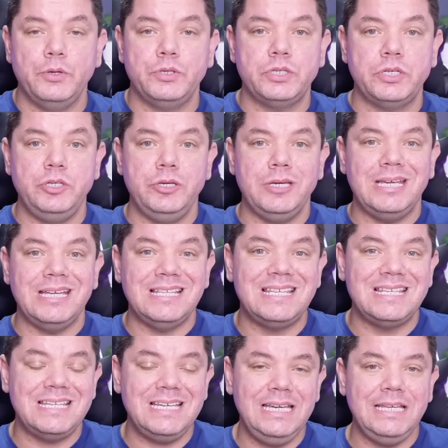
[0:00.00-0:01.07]
So you can
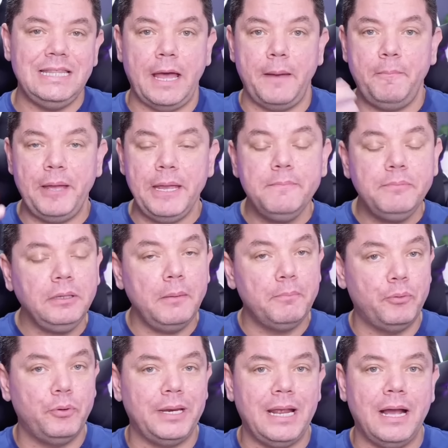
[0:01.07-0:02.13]
see that people are
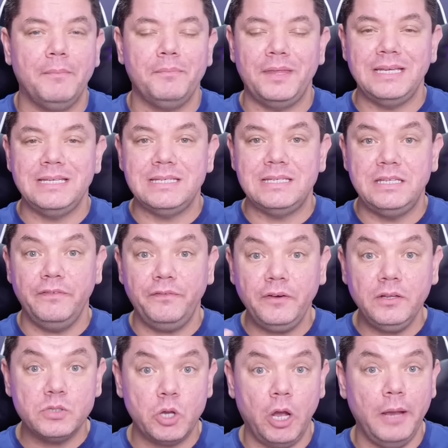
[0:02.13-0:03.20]
putting up these different
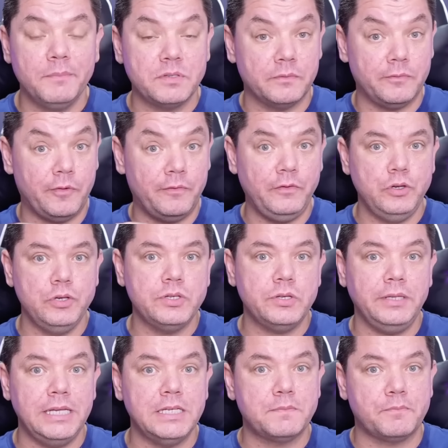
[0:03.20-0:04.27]
types of reviews on
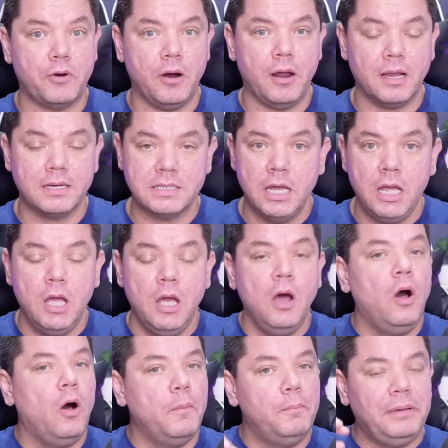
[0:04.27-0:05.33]
these products
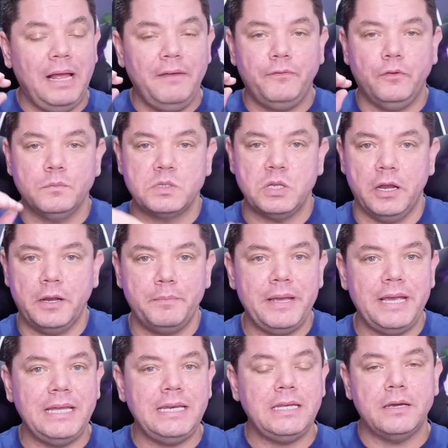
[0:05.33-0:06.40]
on platforms like
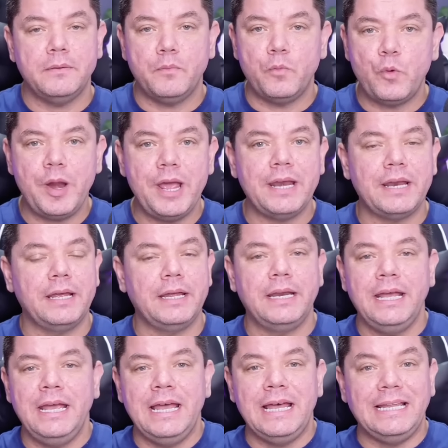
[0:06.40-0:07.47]
Medium, Reddit,
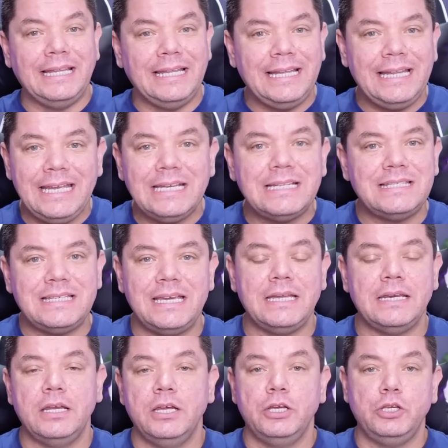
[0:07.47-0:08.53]
LinkedIn,
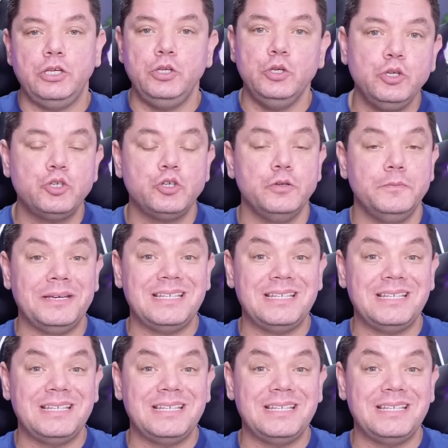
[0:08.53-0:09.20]
YouTube, et